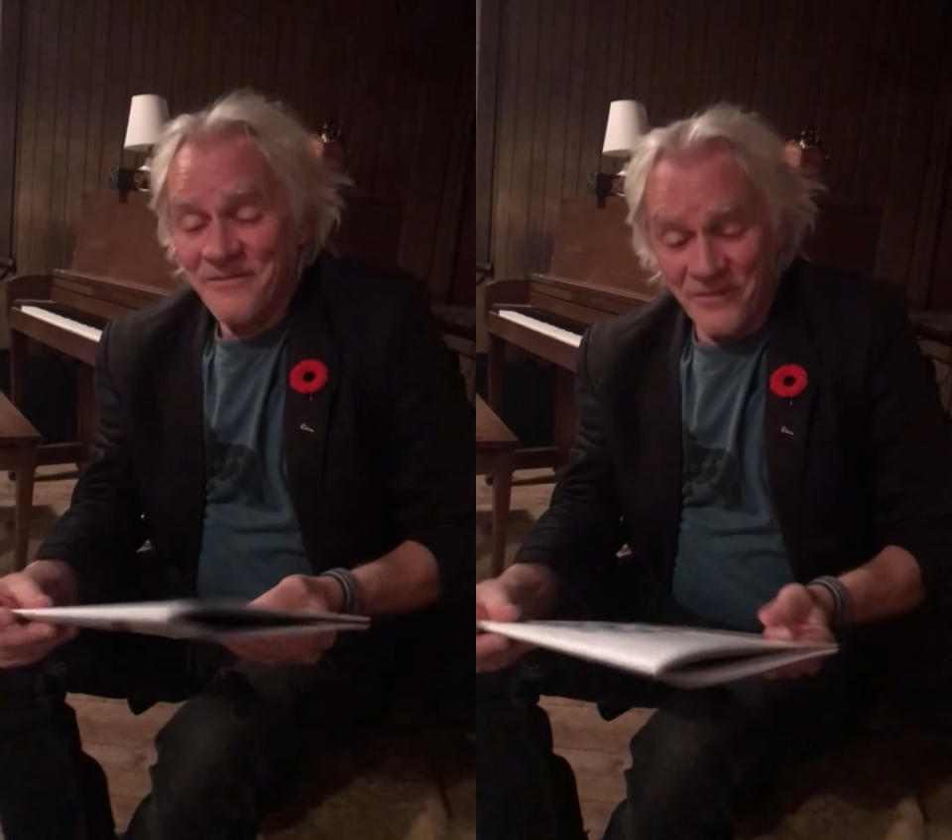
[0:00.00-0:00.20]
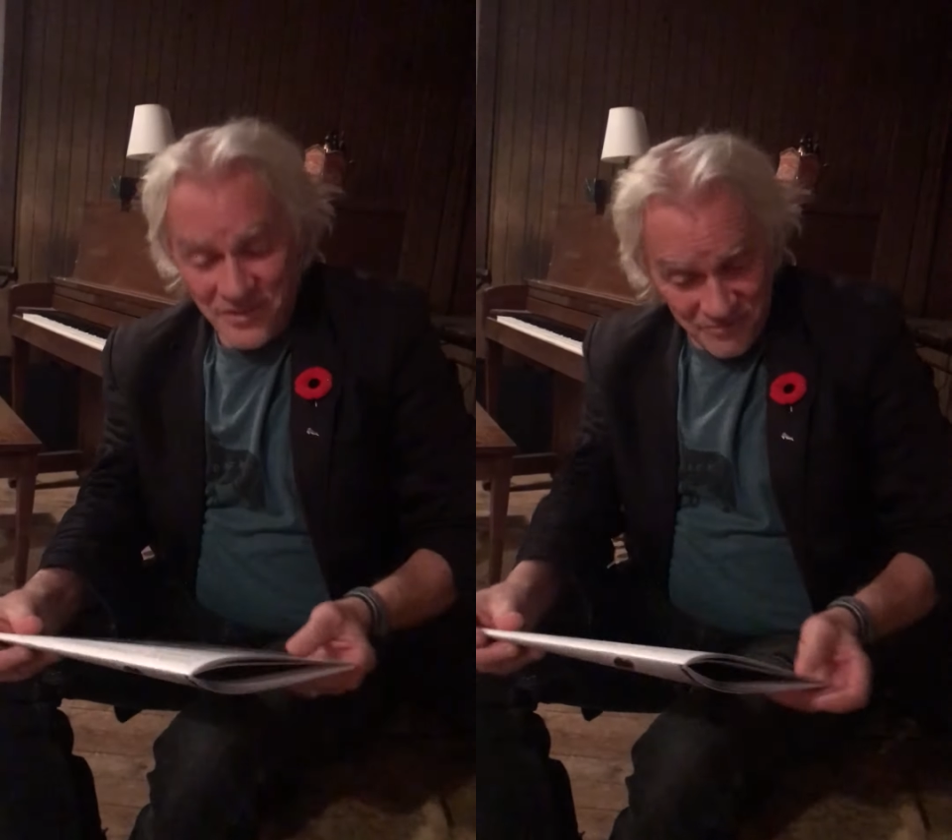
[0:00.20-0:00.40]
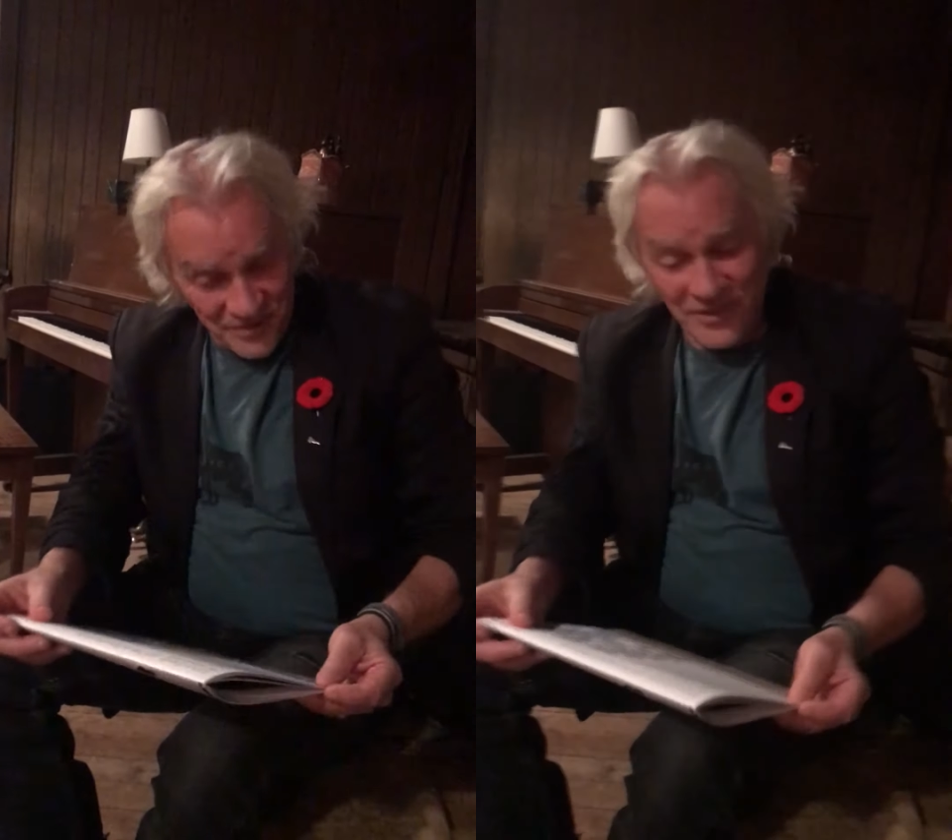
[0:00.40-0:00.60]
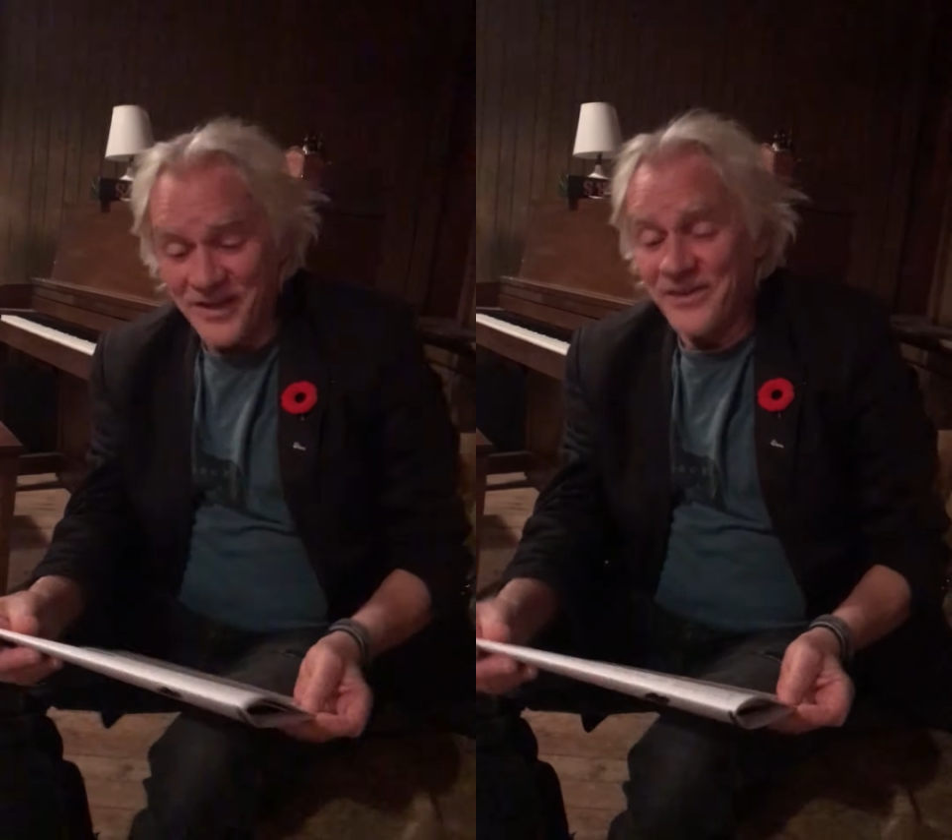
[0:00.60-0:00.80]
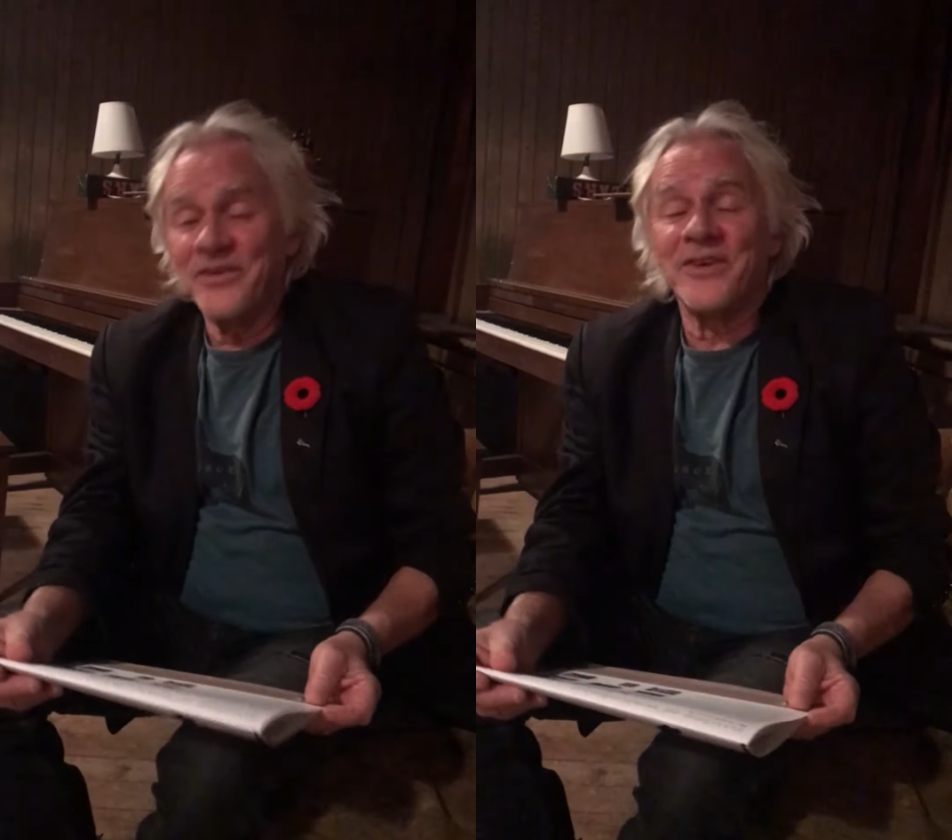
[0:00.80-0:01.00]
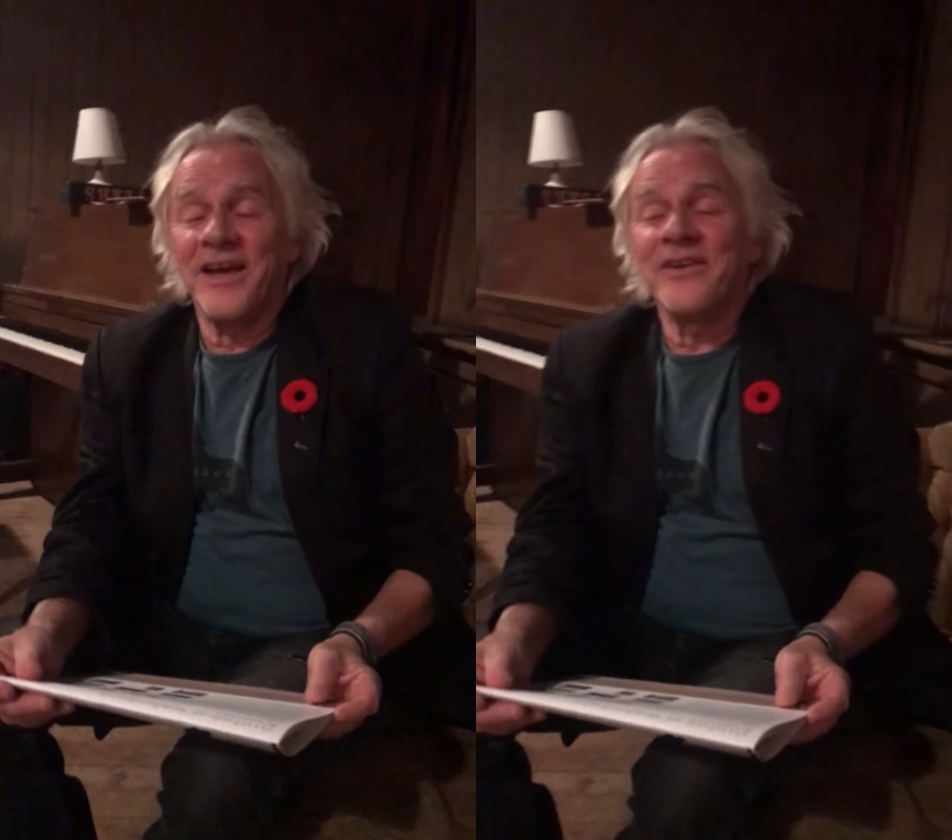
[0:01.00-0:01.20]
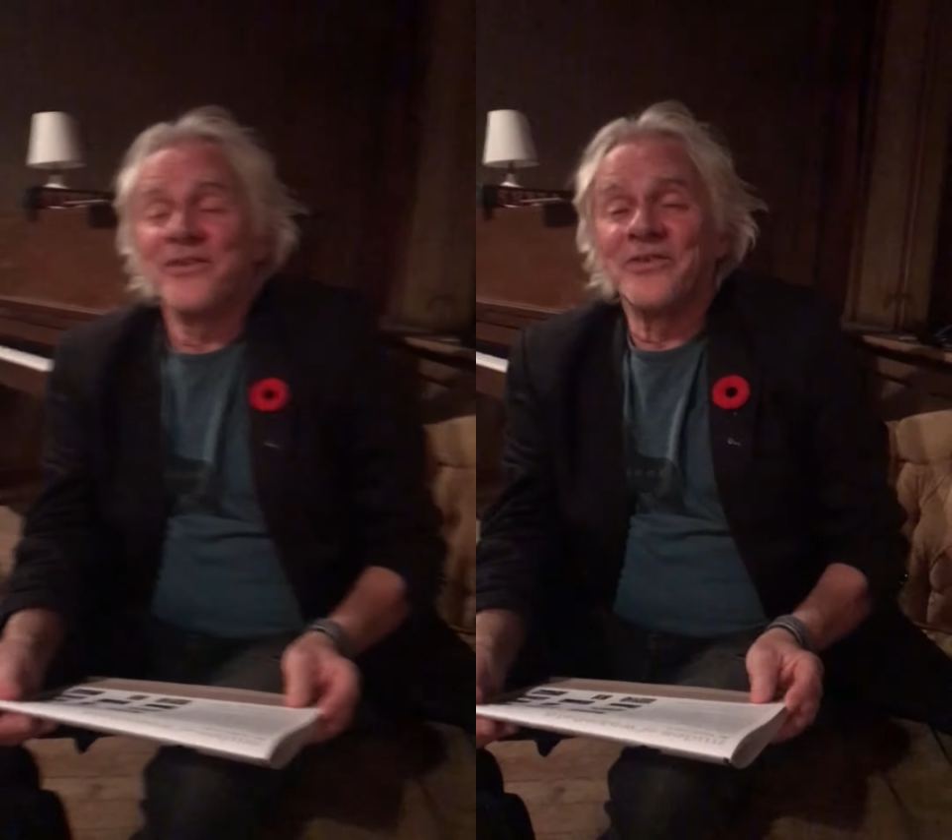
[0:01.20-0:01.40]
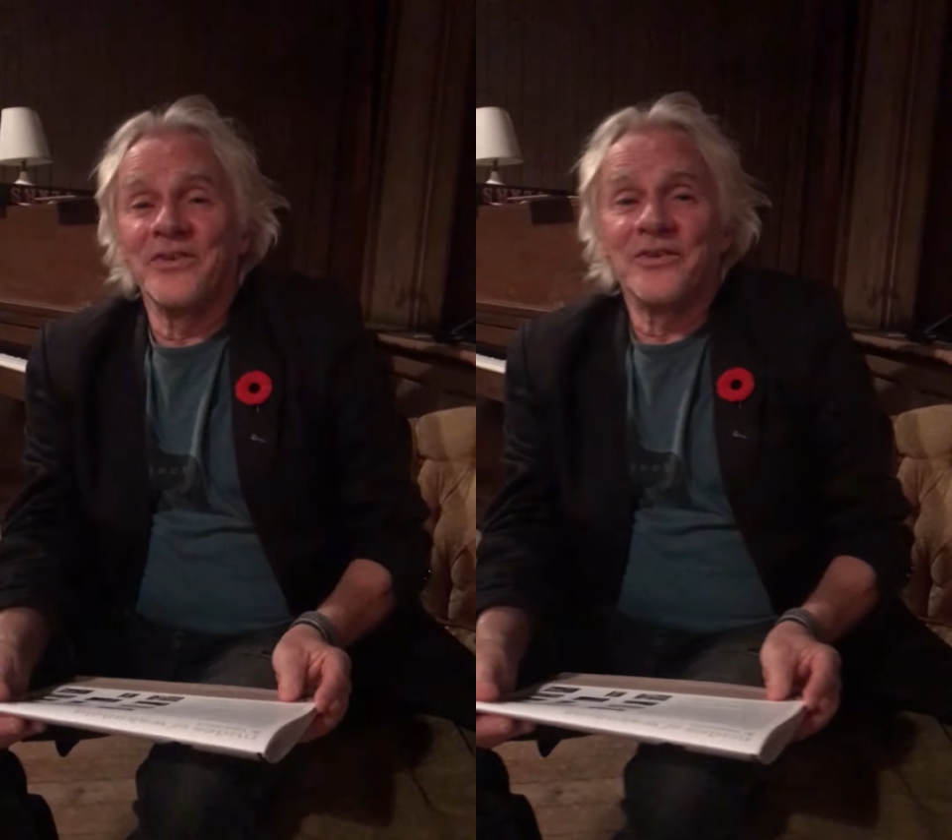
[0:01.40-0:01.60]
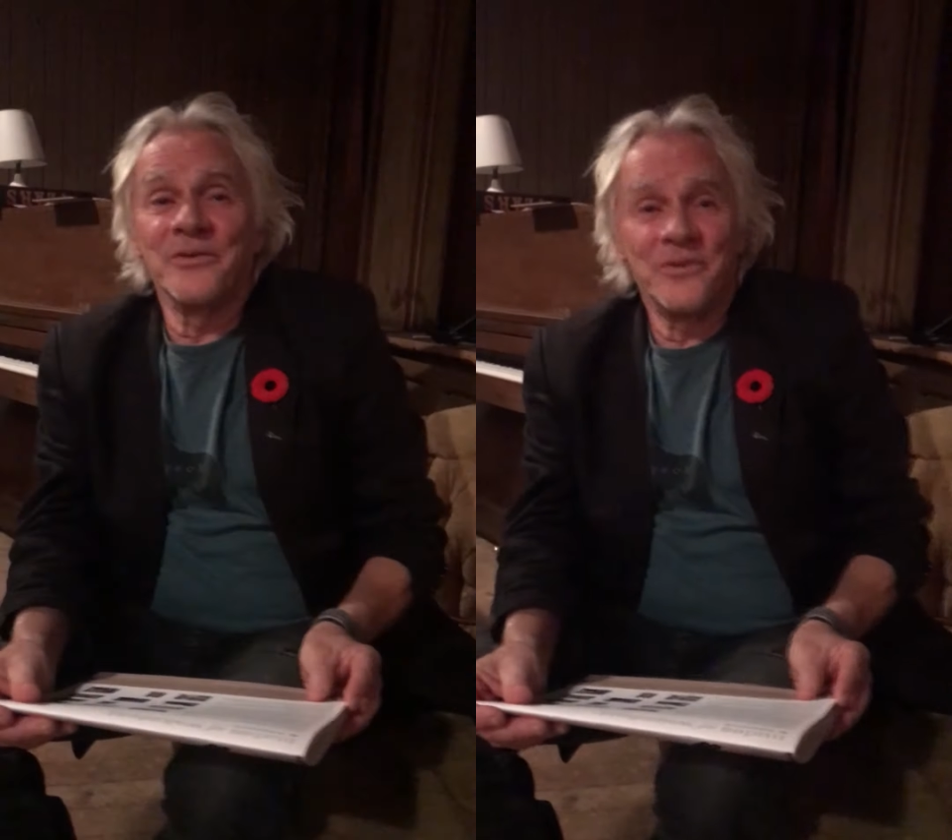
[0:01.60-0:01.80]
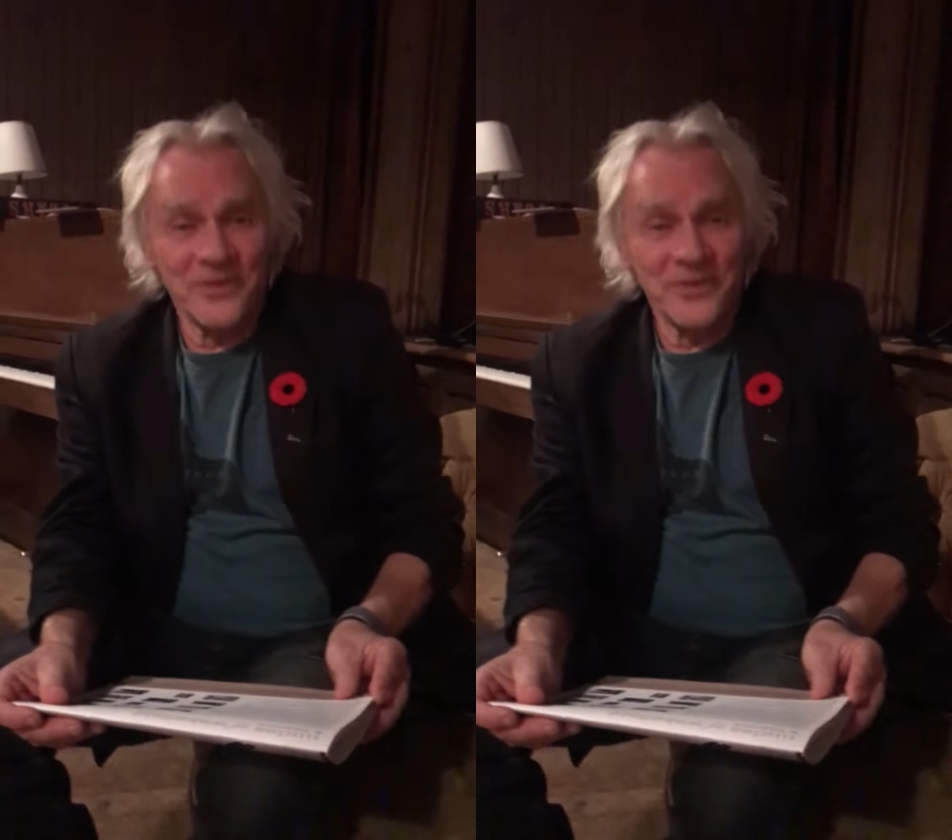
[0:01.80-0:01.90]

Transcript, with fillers: with, with light and shadows that she would